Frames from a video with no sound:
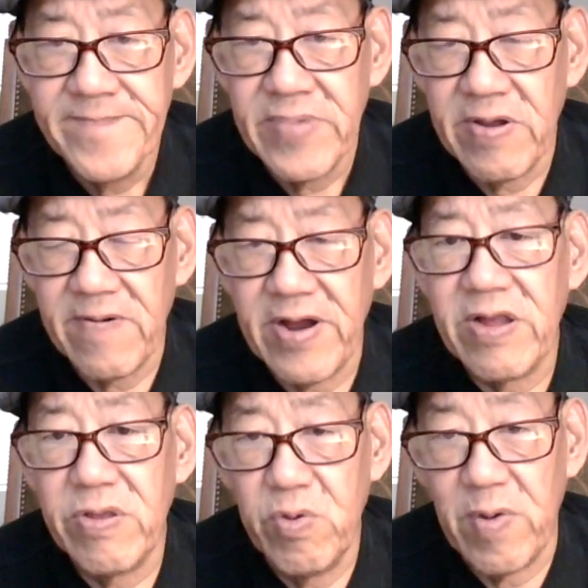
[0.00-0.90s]

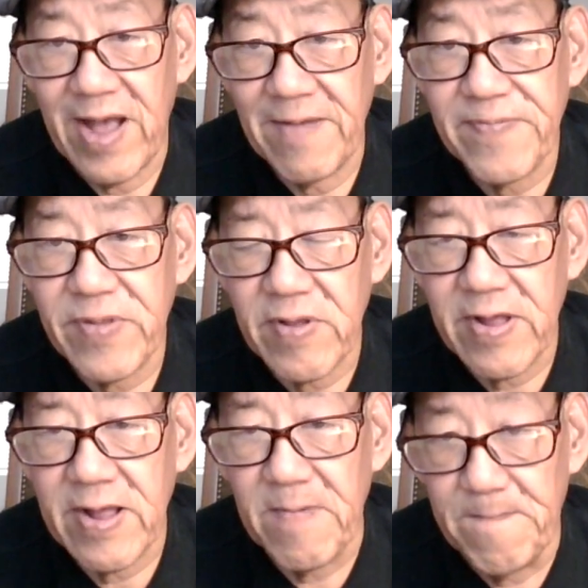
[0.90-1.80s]
Alright? You have
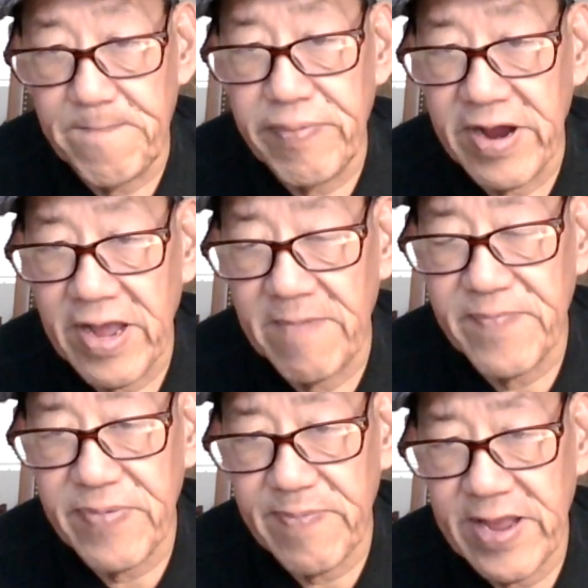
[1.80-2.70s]
to bring up
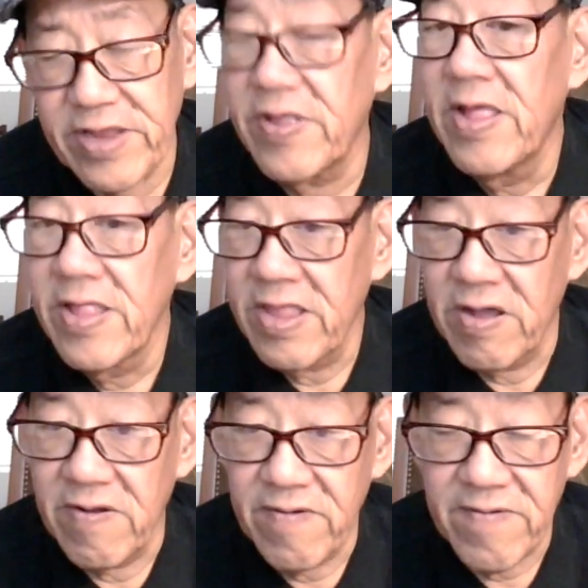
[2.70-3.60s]
speed. Now,
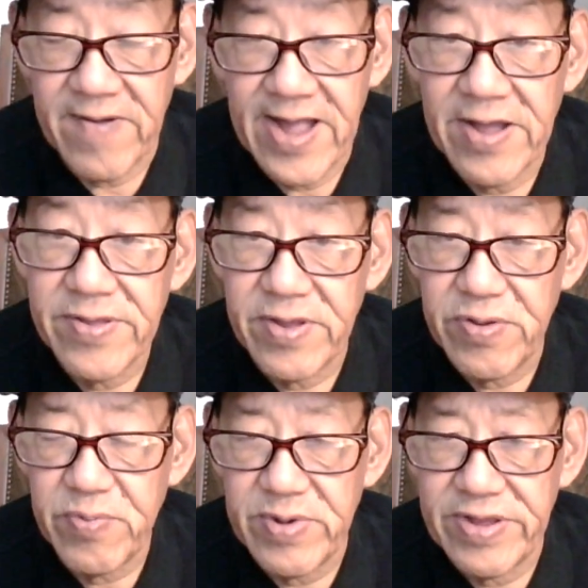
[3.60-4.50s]
Uncle Alan
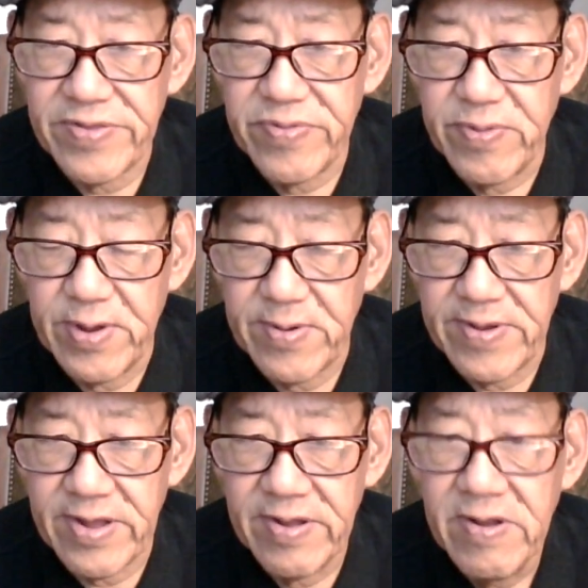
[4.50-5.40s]
knows what he's
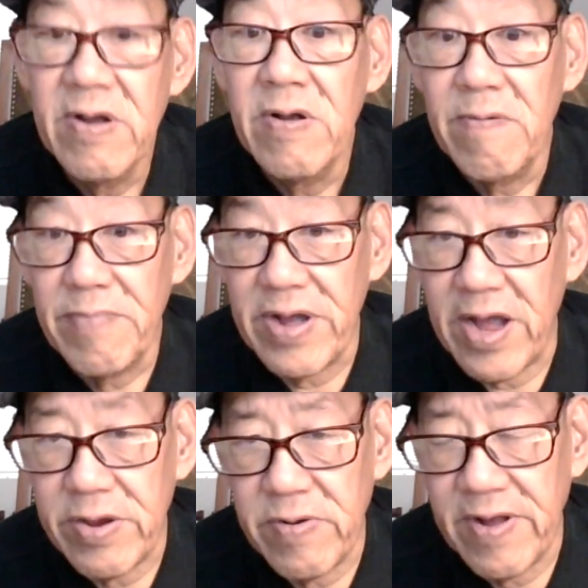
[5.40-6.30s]
doing, but
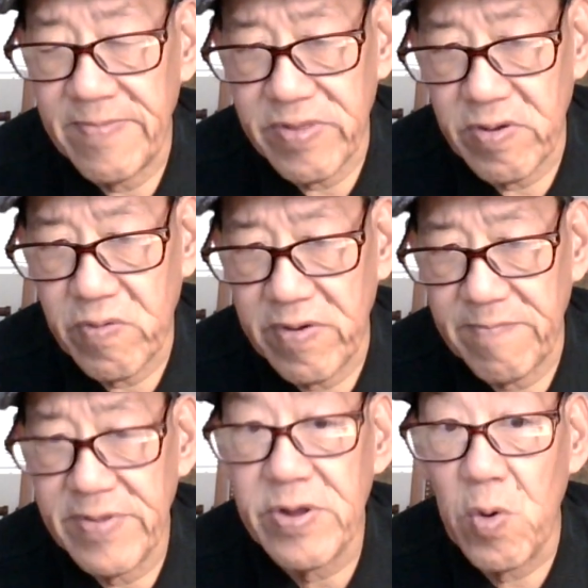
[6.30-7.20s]
I don't have the
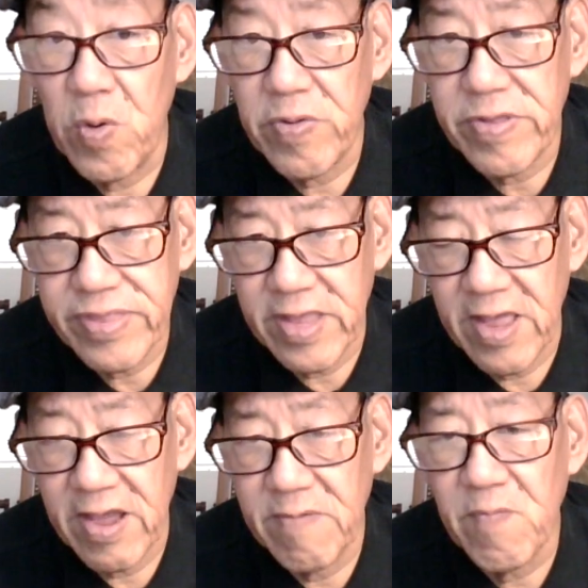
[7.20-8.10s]
equipment or the
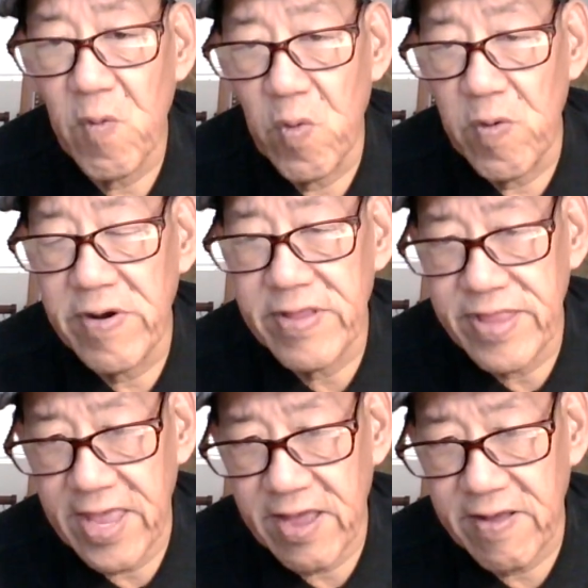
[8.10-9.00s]
time or a
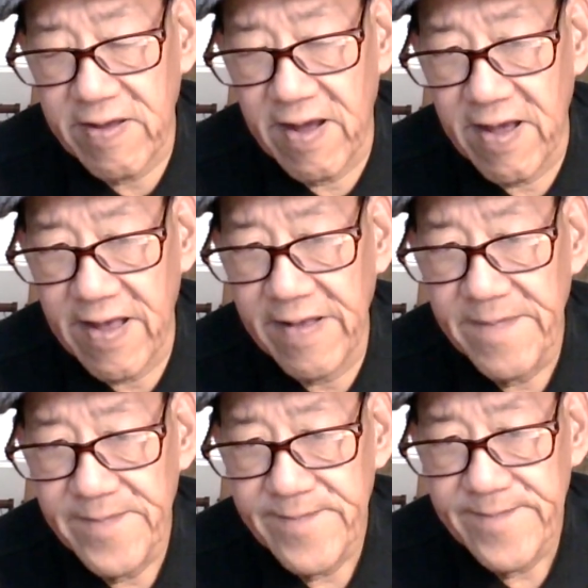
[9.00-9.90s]
tech guy
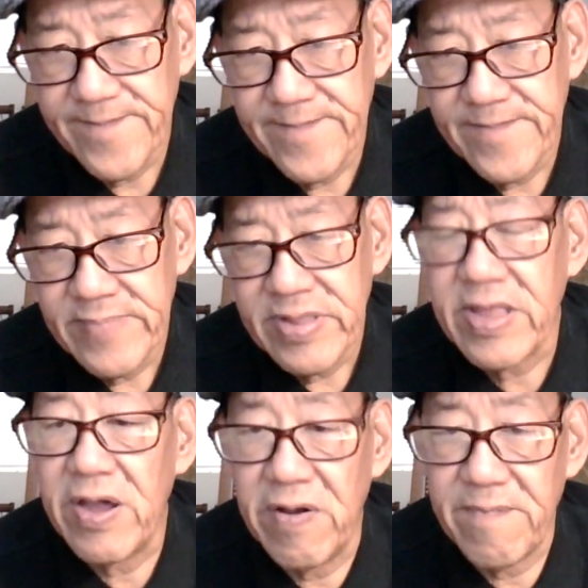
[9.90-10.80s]

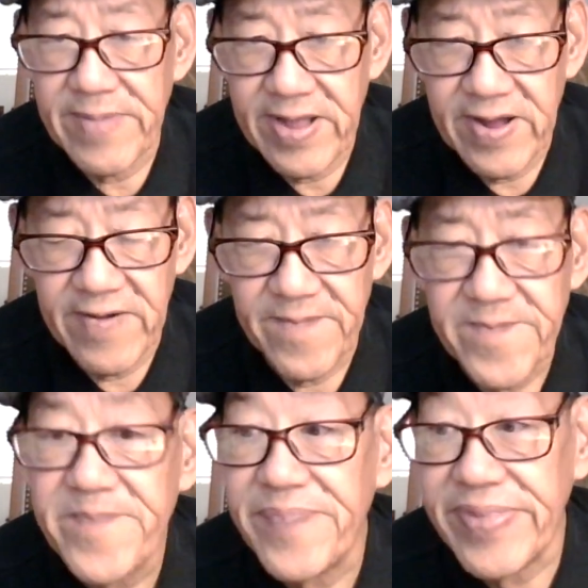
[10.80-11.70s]
to help me out.
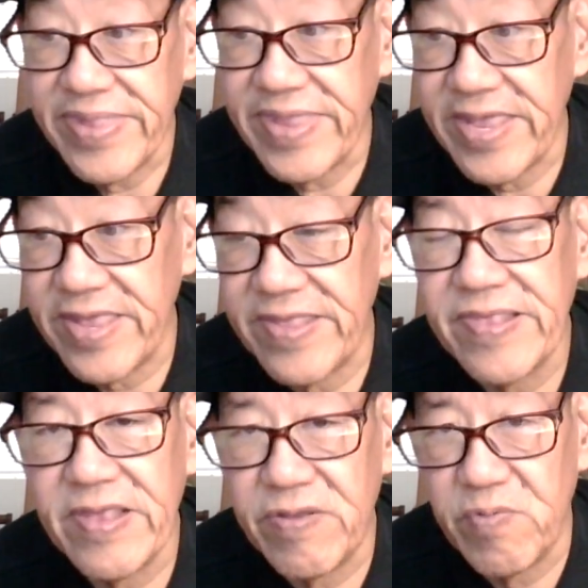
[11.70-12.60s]
This
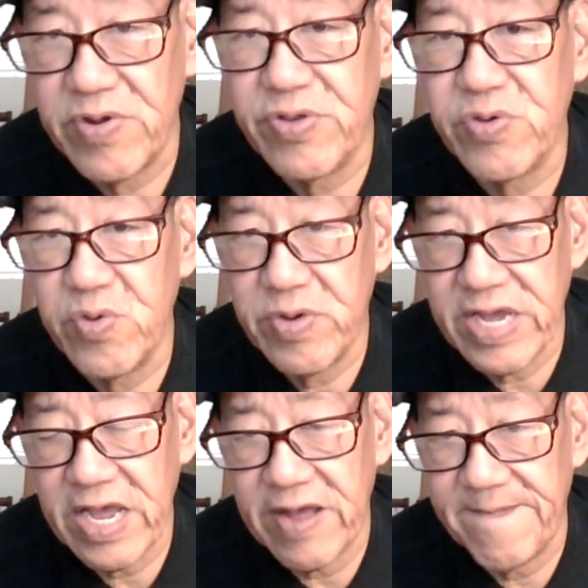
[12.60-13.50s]
is what you
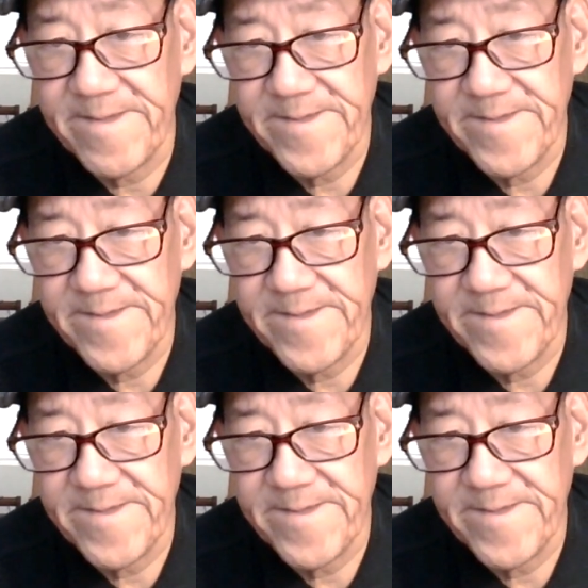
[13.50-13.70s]
get.